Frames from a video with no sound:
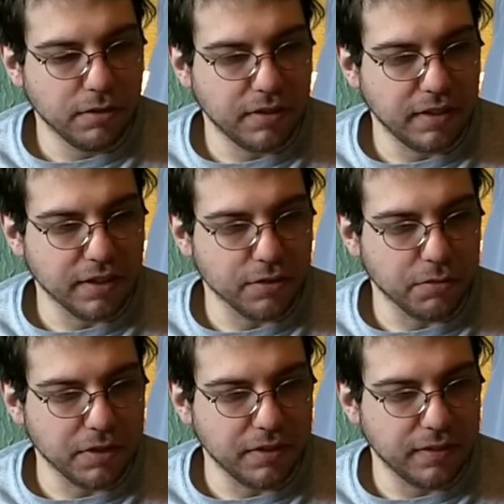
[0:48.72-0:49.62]
what's the
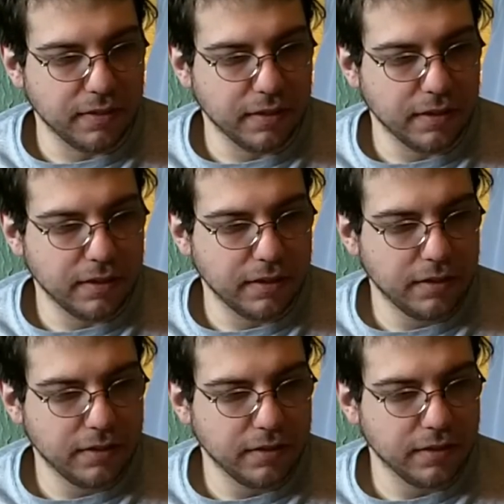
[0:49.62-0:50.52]
other ones?
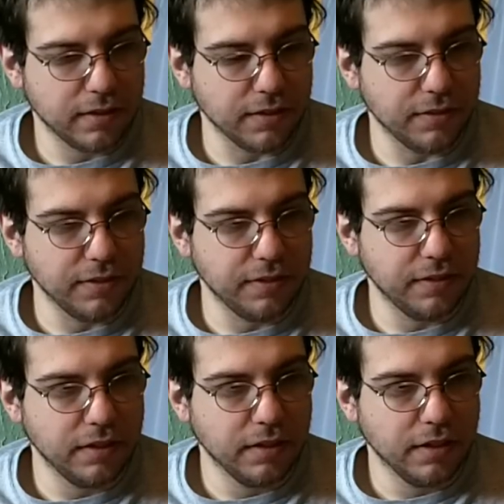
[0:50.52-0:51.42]

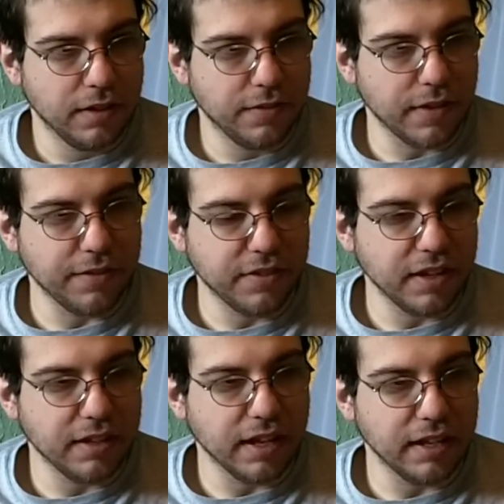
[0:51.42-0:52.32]
7s,
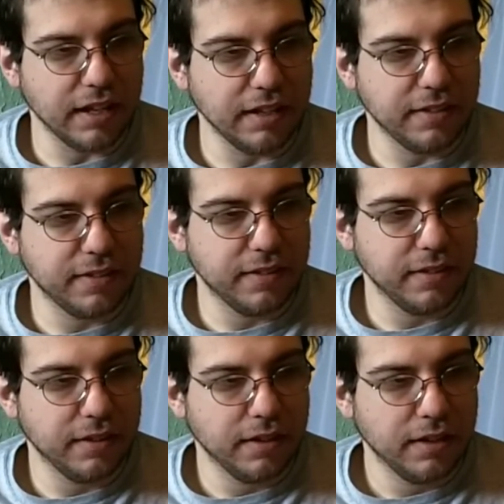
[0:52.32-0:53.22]

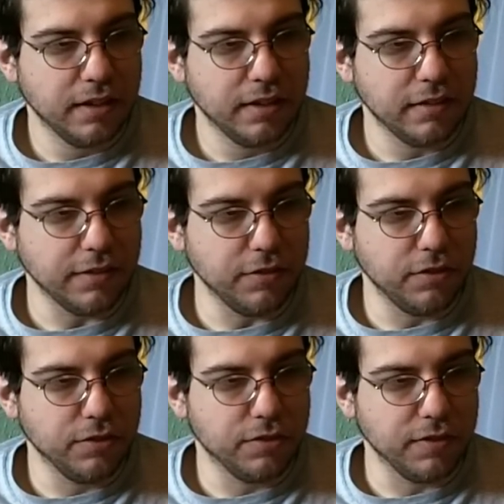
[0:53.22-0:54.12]
5998s,
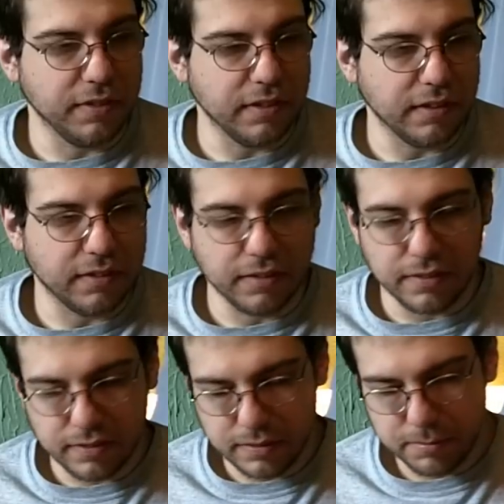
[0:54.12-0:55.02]

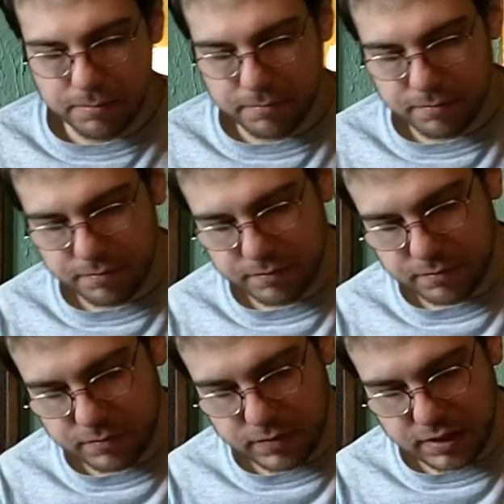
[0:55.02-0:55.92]
7236s,
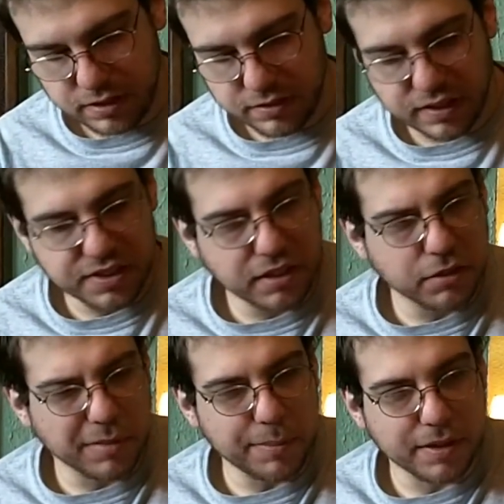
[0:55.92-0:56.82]
and there's, I
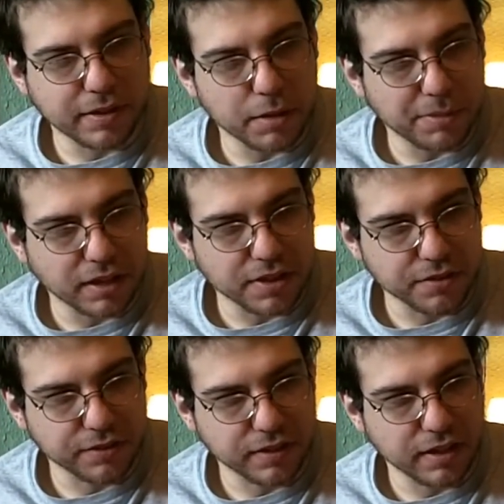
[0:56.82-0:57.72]
think there may be a couple
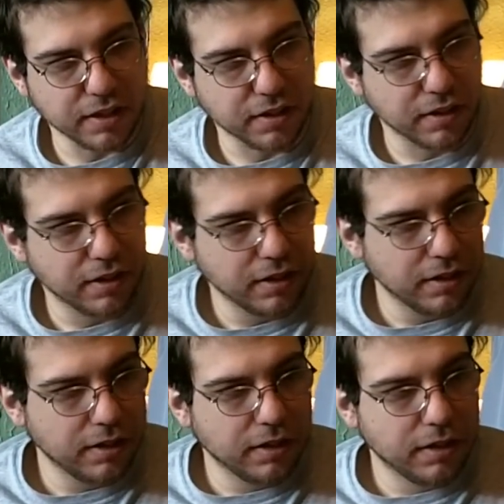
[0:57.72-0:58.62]
others in there.
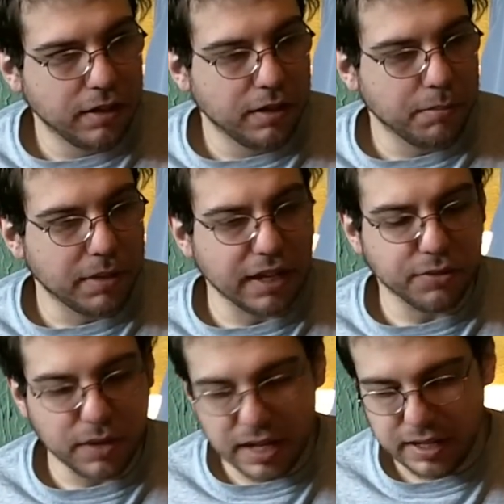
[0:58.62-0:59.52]
But
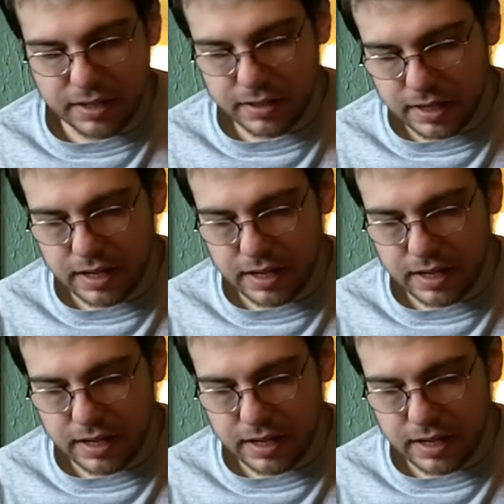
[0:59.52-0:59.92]
that's what I